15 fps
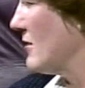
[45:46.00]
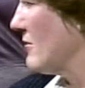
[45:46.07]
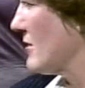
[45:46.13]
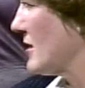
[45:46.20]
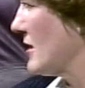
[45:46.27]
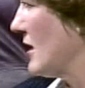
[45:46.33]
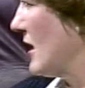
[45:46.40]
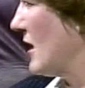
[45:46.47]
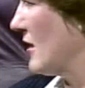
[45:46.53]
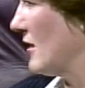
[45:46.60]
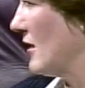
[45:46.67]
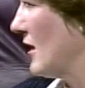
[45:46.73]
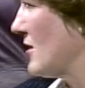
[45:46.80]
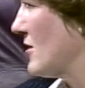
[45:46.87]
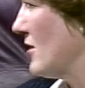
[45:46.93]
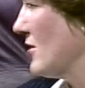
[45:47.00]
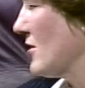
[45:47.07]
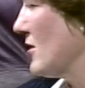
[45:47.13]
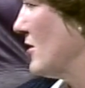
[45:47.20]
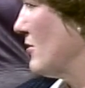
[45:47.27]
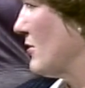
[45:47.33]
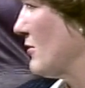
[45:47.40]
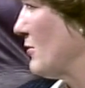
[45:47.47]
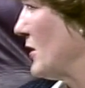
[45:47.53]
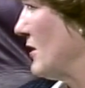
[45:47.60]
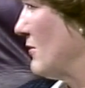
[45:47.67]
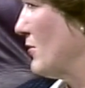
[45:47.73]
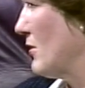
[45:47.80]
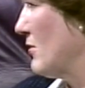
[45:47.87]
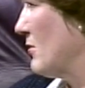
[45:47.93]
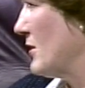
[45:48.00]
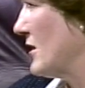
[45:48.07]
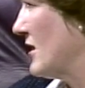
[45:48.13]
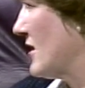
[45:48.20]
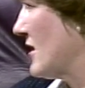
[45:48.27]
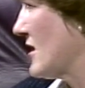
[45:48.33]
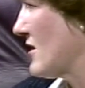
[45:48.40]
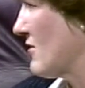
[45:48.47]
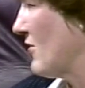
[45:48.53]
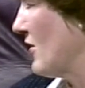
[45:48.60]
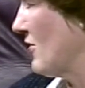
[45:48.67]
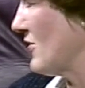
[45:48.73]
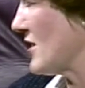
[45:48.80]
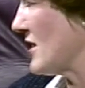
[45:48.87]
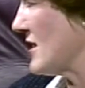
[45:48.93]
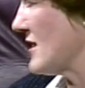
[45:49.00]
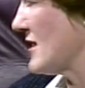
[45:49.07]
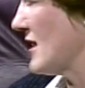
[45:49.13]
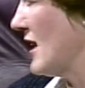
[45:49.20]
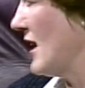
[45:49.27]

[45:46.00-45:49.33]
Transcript: was a doctor who would have been probably in his 50s.